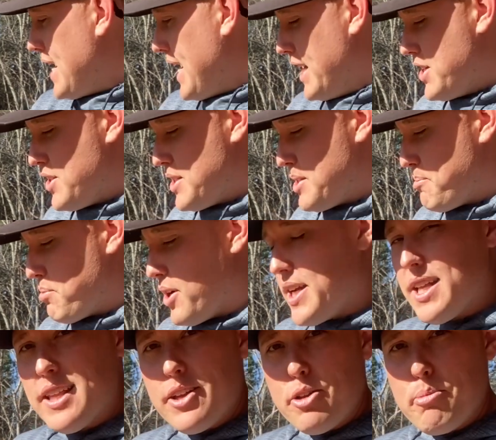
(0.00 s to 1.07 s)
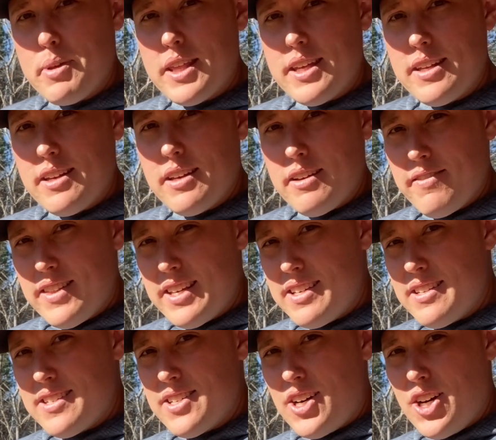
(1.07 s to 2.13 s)
I just spray a little bit of
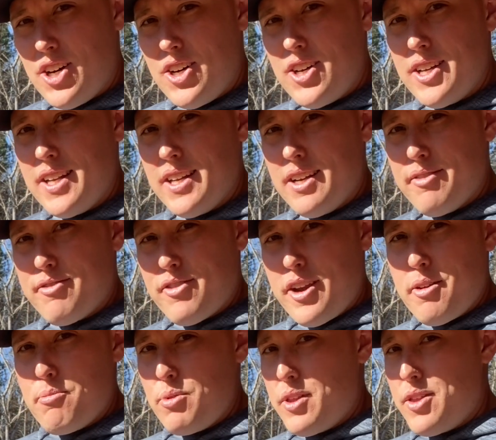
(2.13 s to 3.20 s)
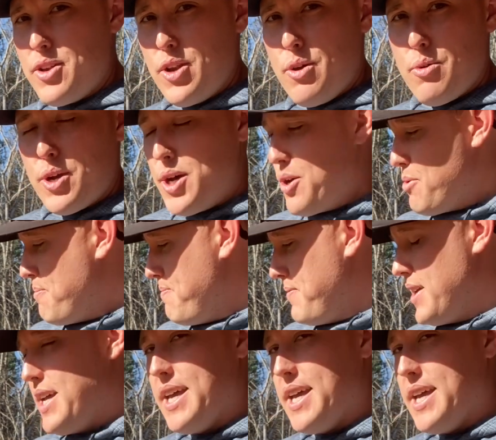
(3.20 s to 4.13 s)
this on a frame with no comb,